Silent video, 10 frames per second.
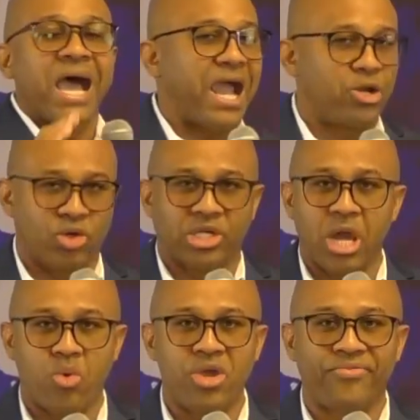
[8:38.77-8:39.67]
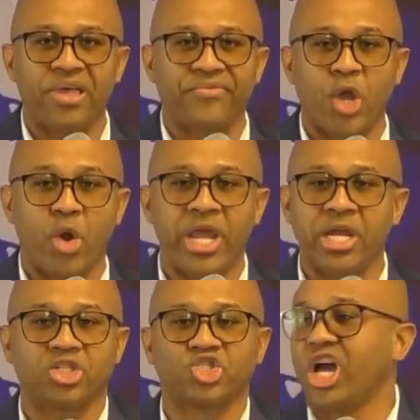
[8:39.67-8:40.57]
I don't care even if you're
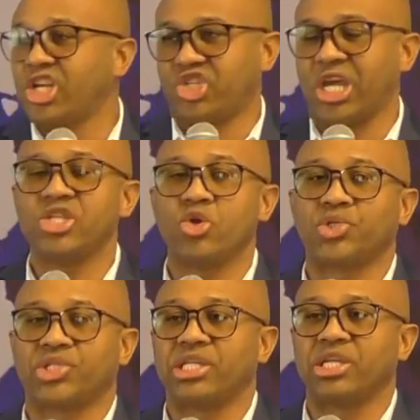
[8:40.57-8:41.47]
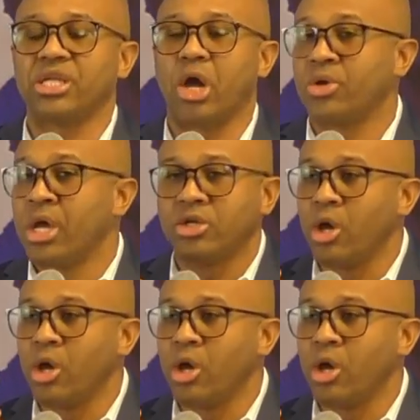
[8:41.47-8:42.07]
in a church and you're sitting down.